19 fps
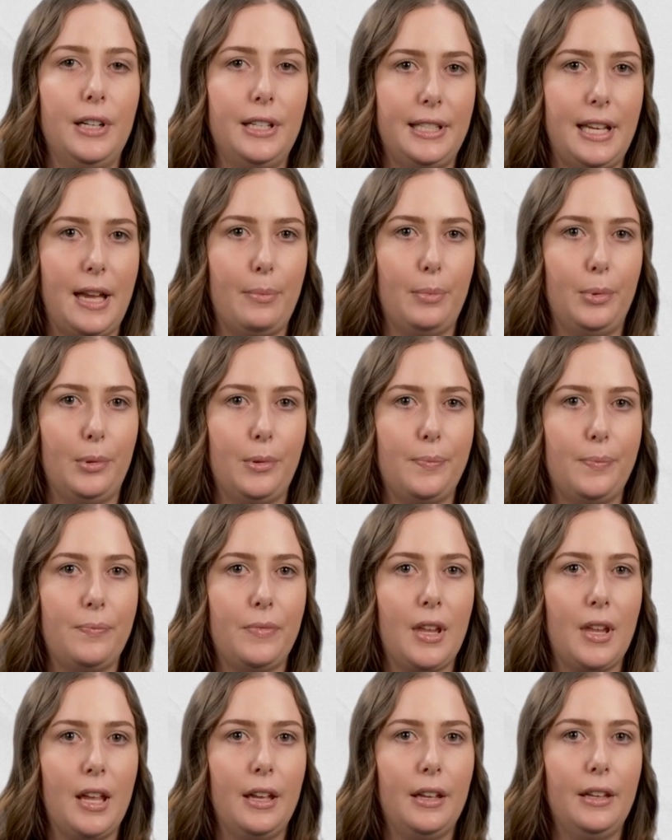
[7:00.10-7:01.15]
example,
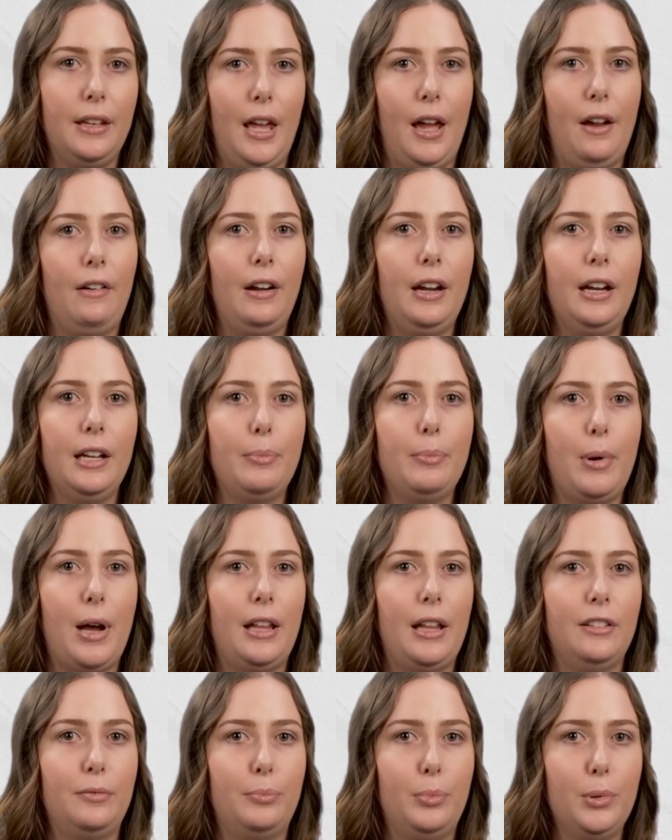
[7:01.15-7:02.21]
carrying a
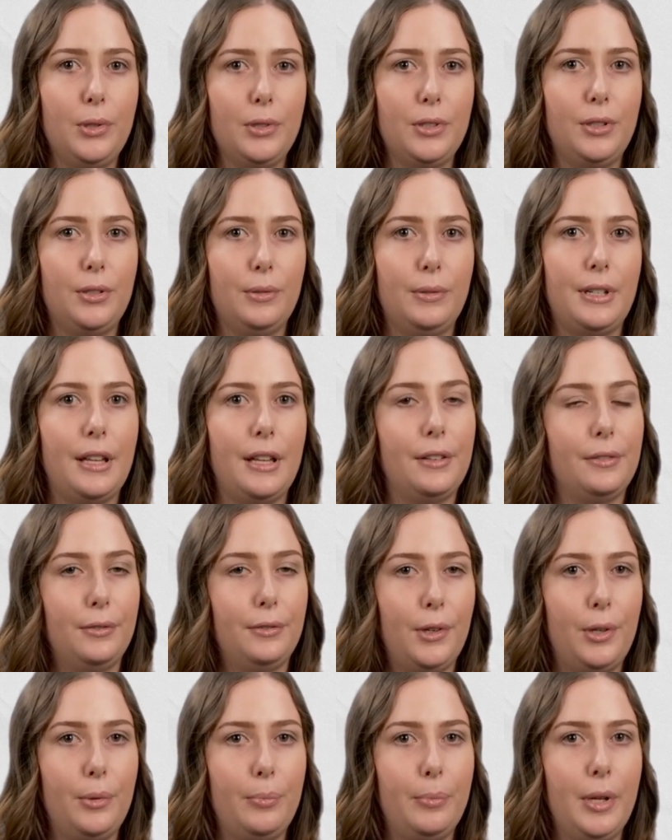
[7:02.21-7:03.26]
pile of books to another
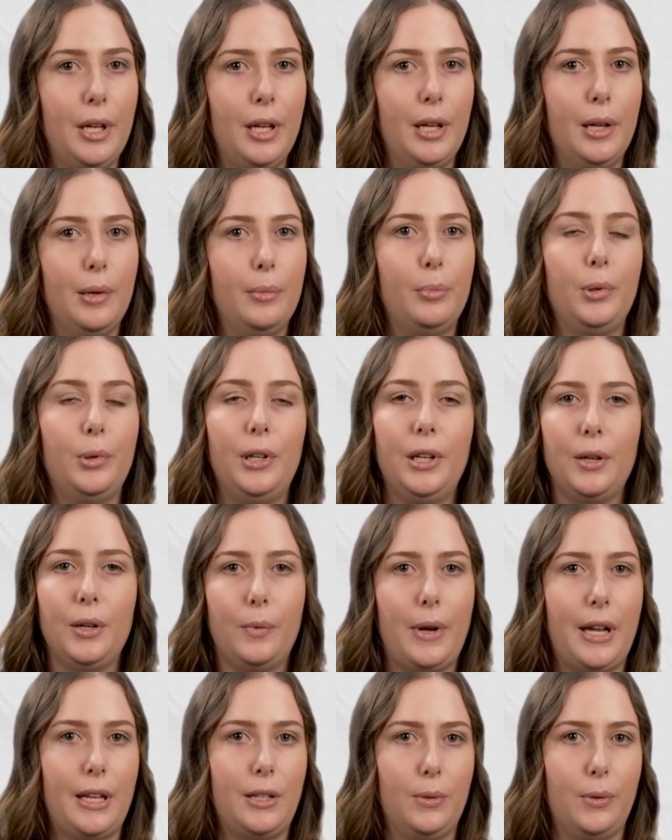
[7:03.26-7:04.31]
room, putting
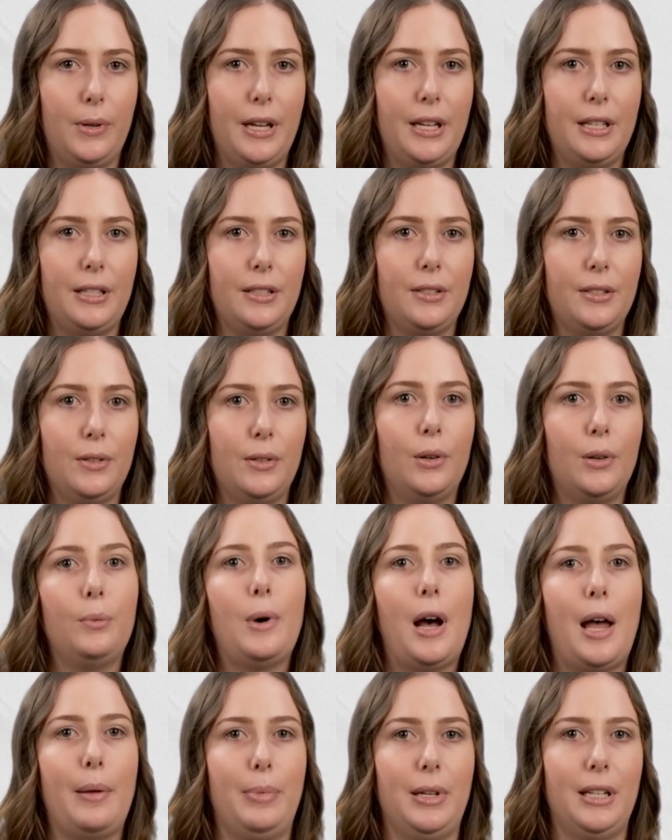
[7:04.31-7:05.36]
away toys, or
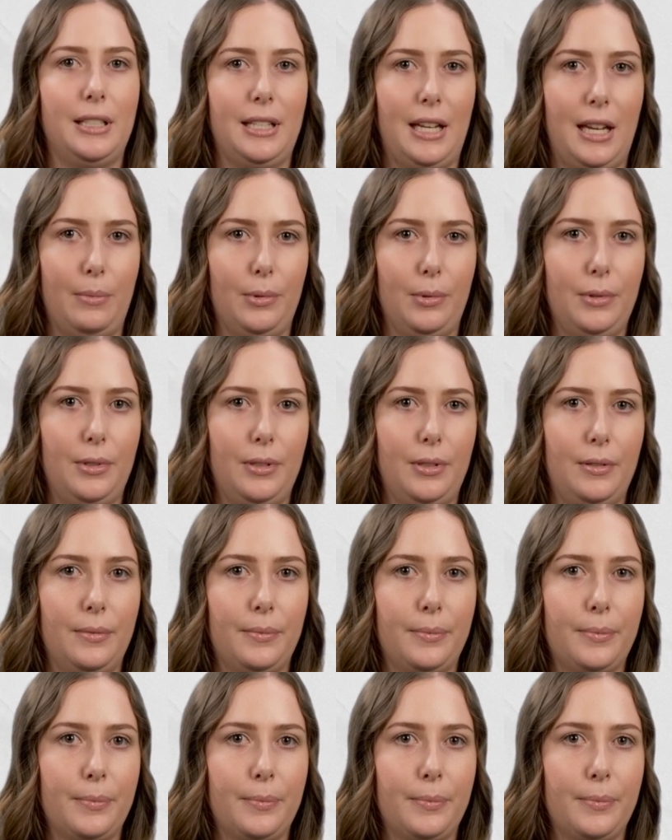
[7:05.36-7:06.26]
wiping tables.